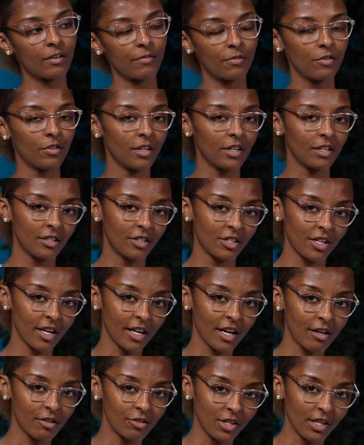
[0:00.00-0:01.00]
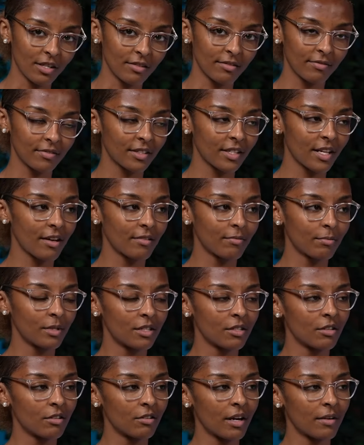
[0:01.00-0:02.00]
If you didn't check out Jeff's
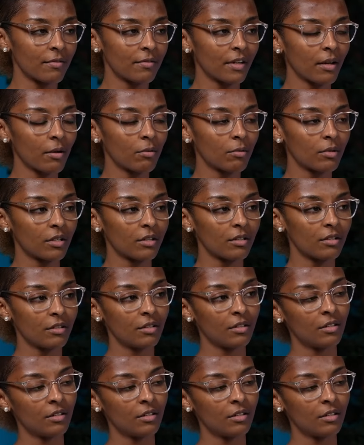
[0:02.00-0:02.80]
episode, I forget what